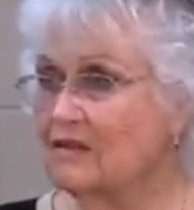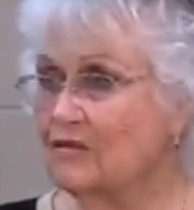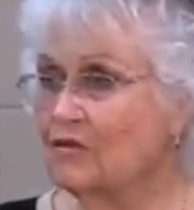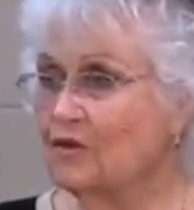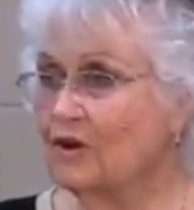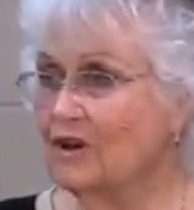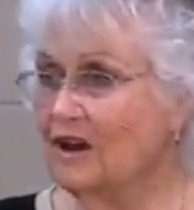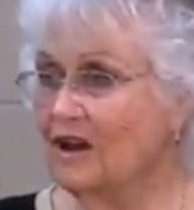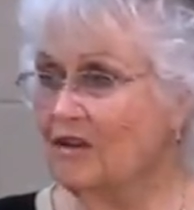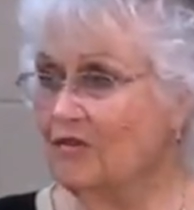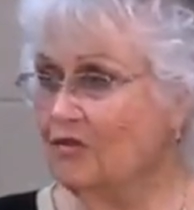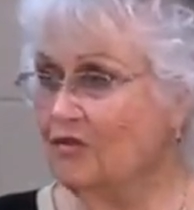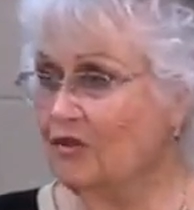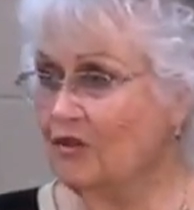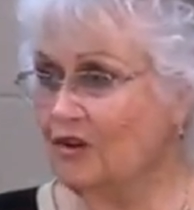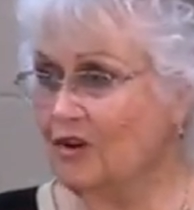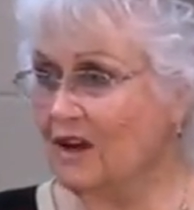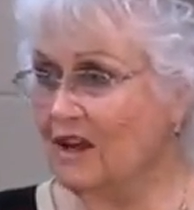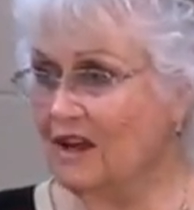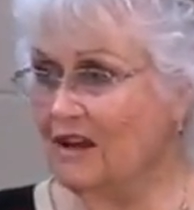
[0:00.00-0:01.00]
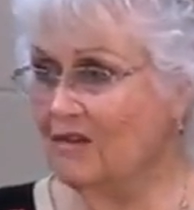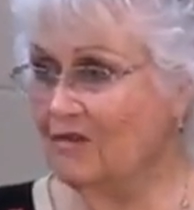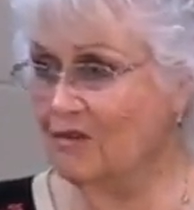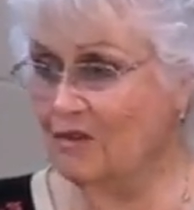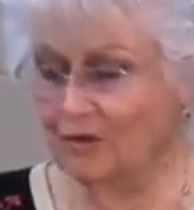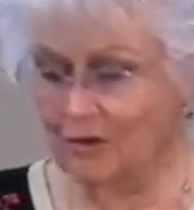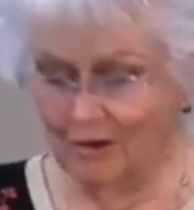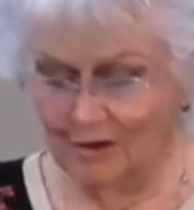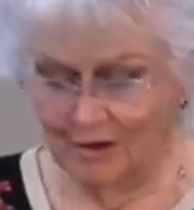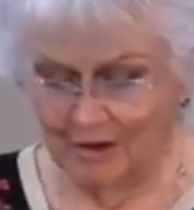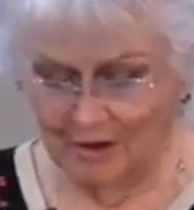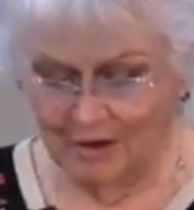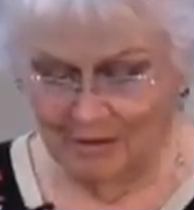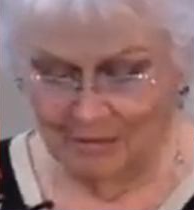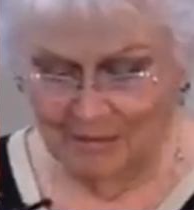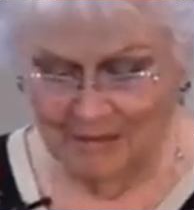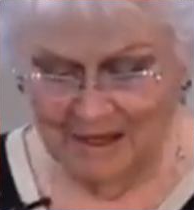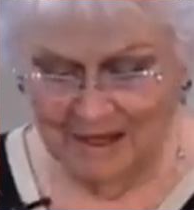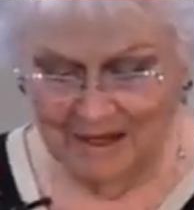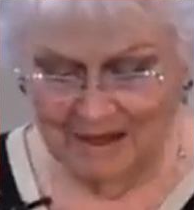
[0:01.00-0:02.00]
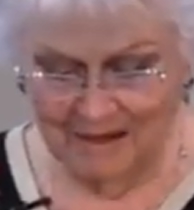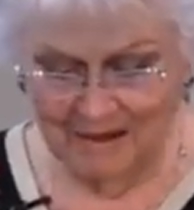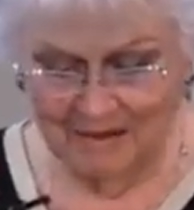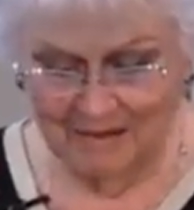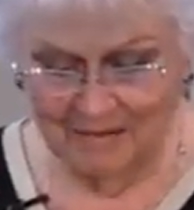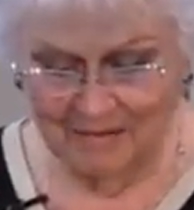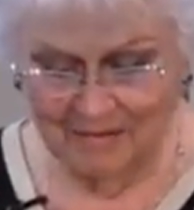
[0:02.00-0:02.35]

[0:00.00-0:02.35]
forever and ever. Amen.